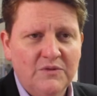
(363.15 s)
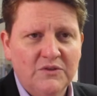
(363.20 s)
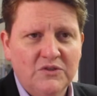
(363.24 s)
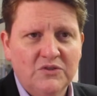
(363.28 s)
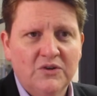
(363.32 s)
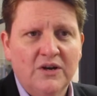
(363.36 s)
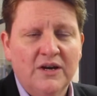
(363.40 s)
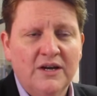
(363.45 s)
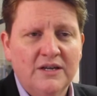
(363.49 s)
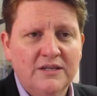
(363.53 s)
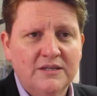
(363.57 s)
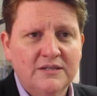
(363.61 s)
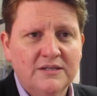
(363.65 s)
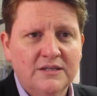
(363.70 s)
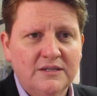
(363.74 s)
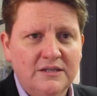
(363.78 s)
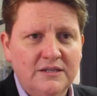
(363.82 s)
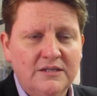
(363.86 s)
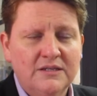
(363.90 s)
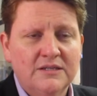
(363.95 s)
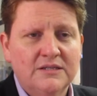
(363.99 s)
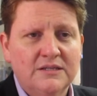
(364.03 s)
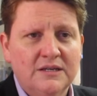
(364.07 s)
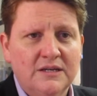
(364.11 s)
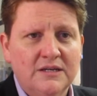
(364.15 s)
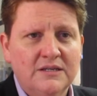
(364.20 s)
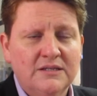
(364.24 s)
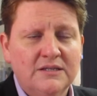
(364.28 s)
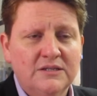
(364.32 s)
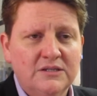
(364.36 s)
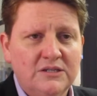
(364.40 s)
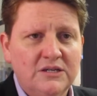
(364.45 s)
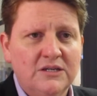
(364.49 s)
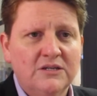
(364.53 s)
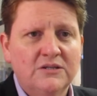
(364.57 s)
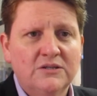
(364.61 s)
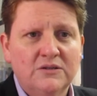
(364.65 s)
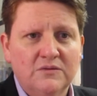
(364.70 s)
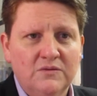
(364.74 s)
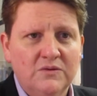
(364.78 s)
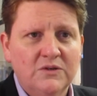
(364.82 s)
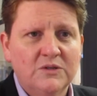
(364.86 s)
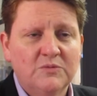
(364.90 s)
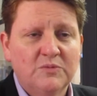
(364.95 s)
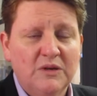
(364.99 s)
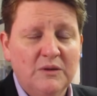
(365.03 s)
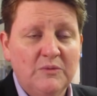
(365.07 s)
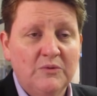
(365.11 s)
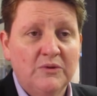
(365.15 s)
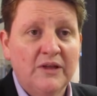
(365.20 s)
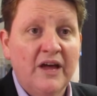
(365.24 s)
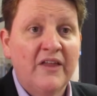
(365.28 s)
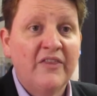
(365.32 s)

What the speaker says: the trans and intersex and gender diverse people,